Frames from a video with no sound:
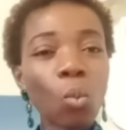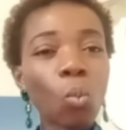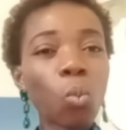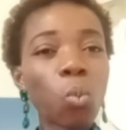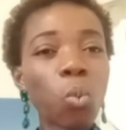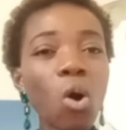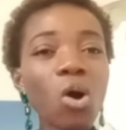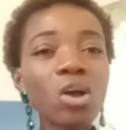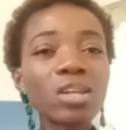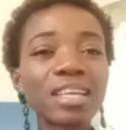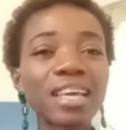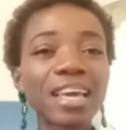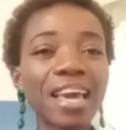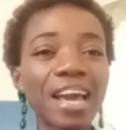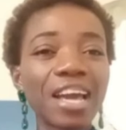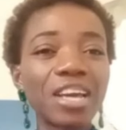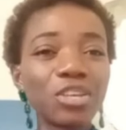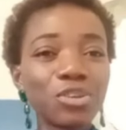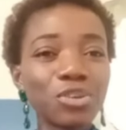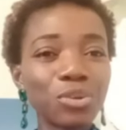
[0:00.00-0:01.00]
What
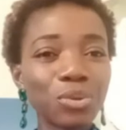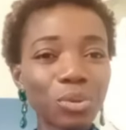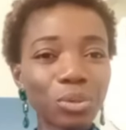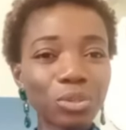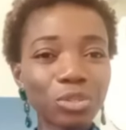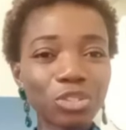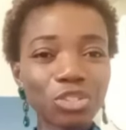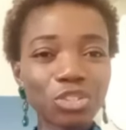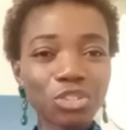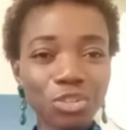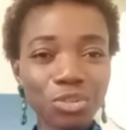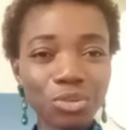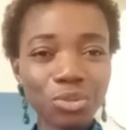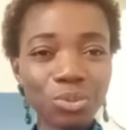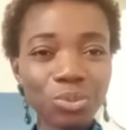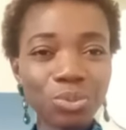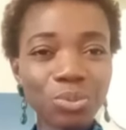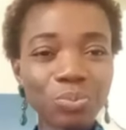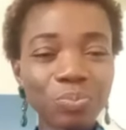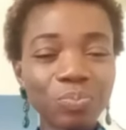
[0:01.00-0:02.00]
can you not
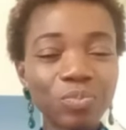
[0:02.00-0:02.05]
do?